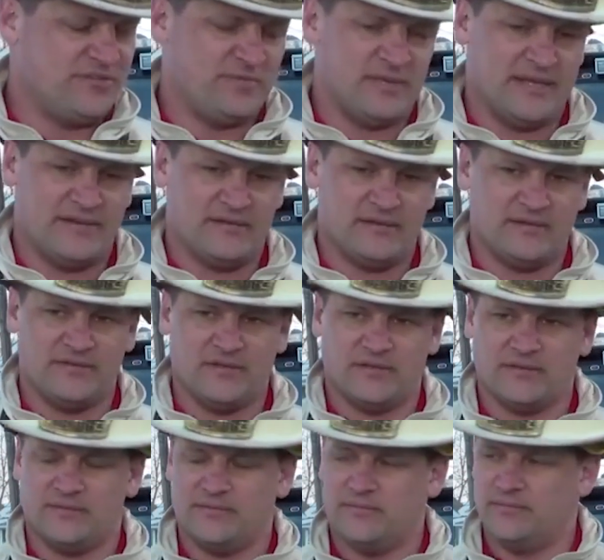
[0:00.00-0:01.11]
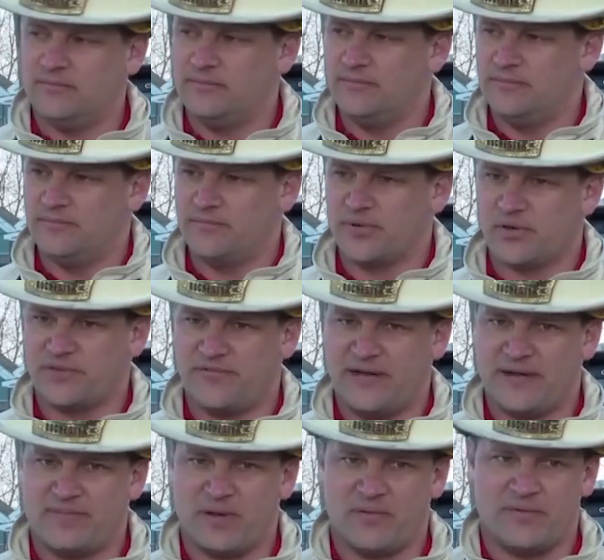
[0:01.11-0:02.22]
Chief Plant of the Berwick
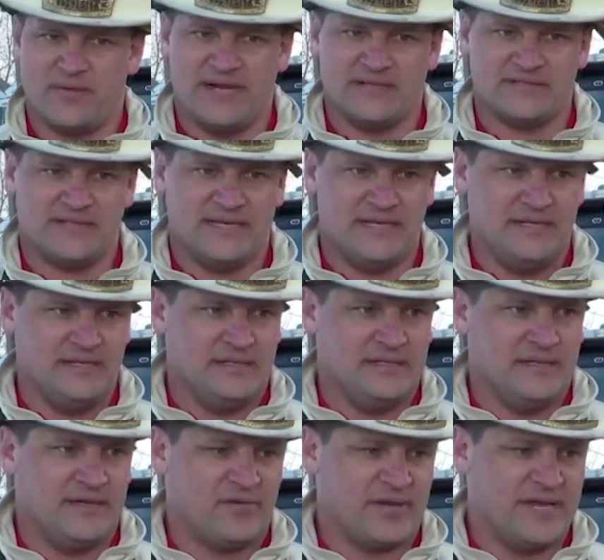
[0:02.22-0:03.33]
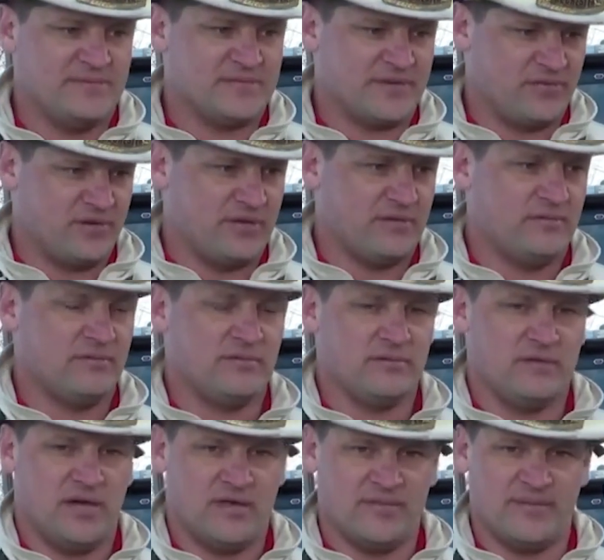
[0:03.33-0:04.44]
Fire Department, we ask that everyone keeps everyone,
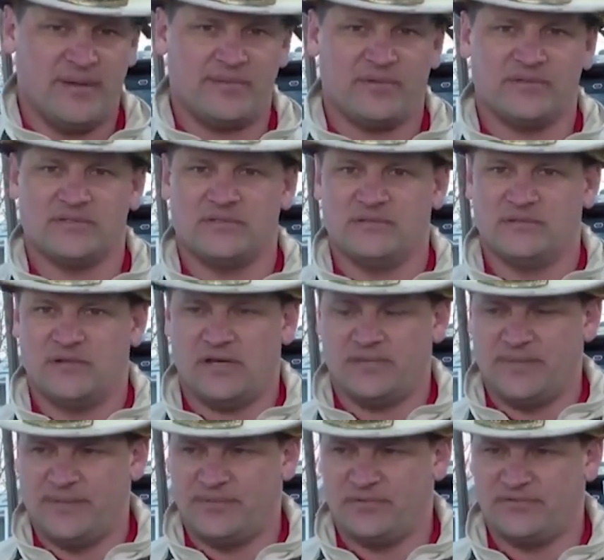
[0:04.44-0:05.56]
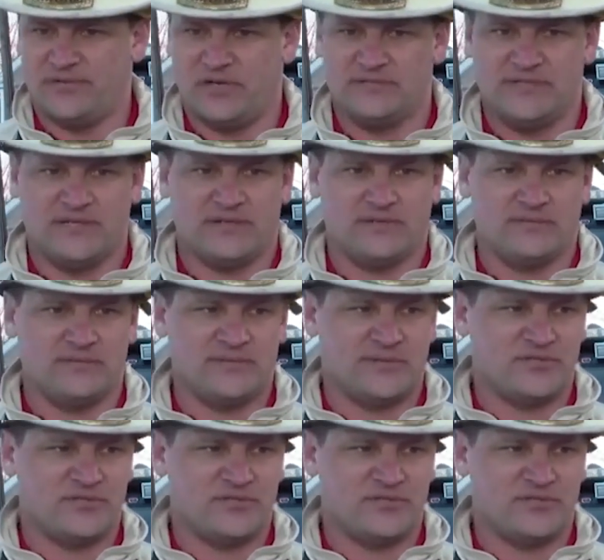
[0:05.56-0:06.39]
all the members, all the people involved here,